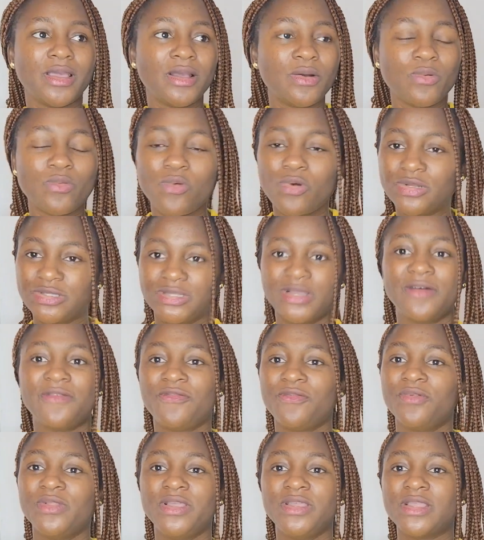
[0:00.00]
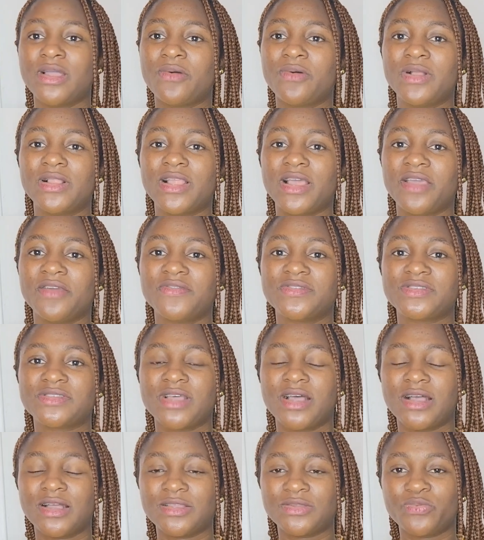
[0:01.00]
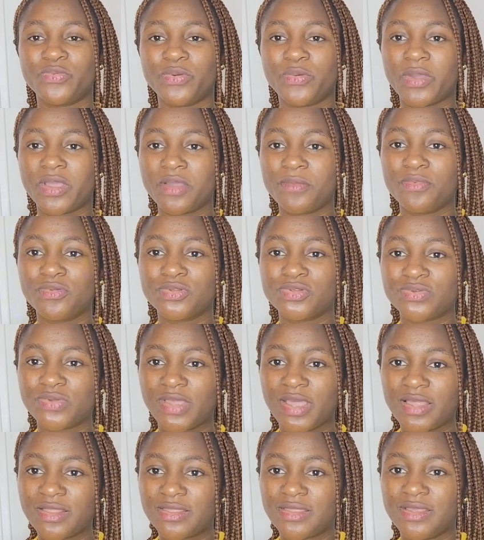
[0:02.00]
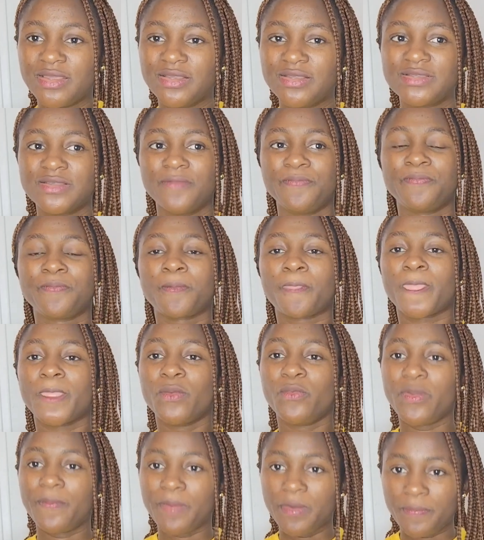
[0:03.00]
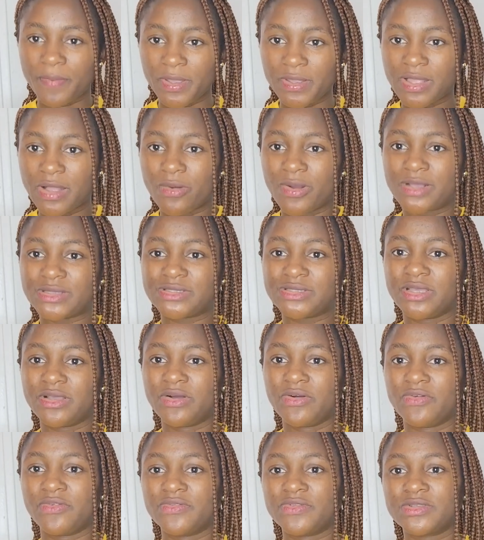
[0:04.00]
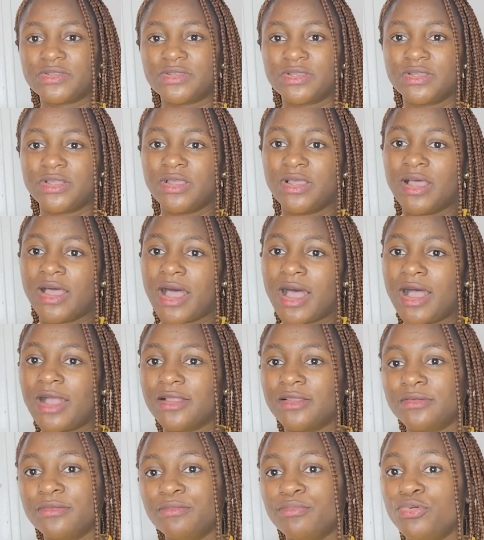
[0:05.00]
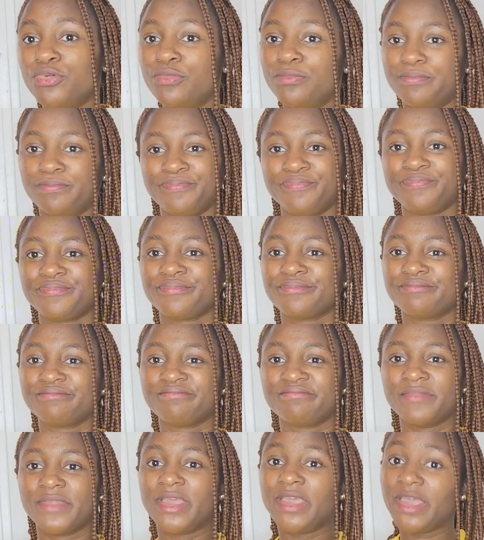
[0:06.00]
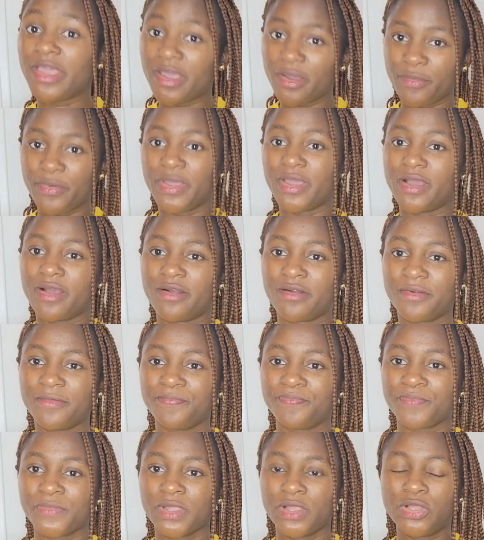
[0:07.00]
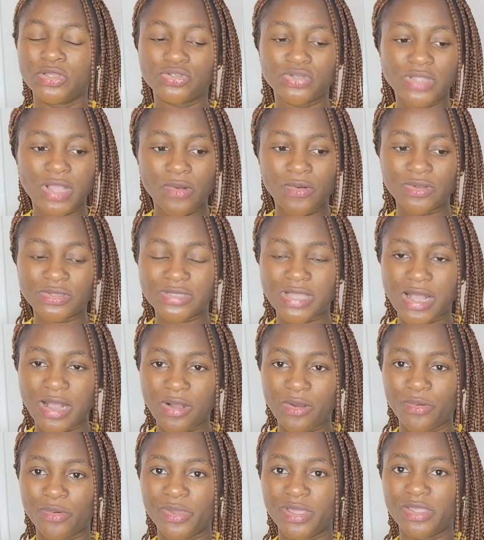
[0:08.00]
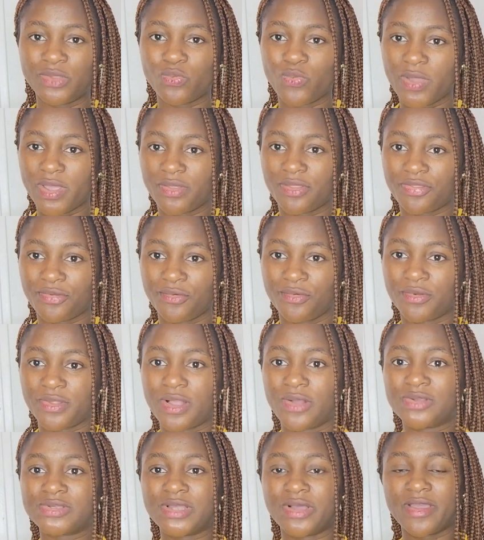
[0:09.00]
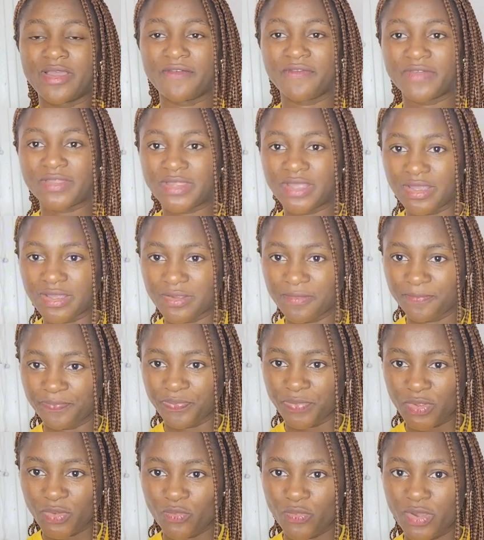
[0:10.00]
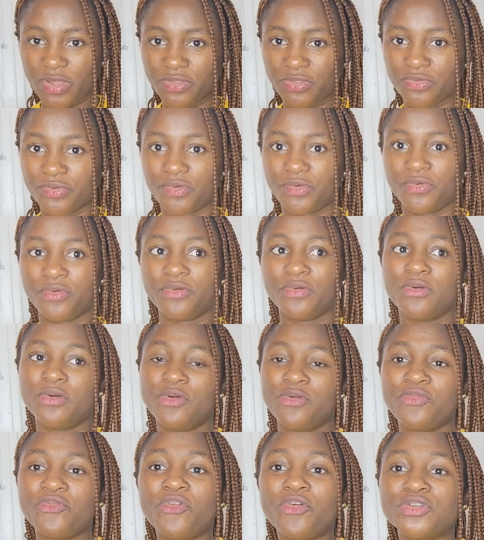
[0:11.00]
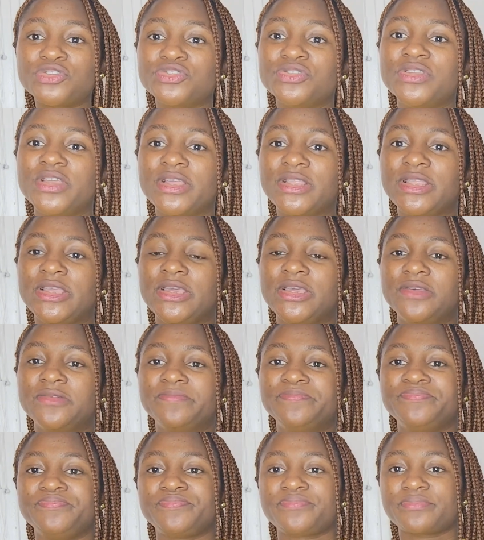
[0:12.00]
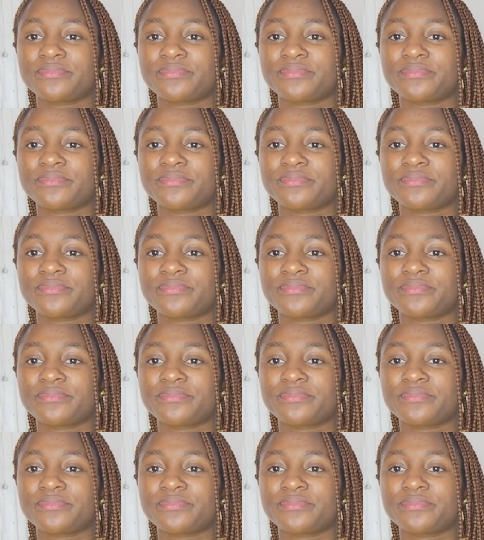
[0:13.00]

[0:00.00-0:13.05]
wonderful in our lives, and we were able to get this. We prepared ourselves, and boom, here we are. So that was how it went through. That was how everything went through. Fortunately,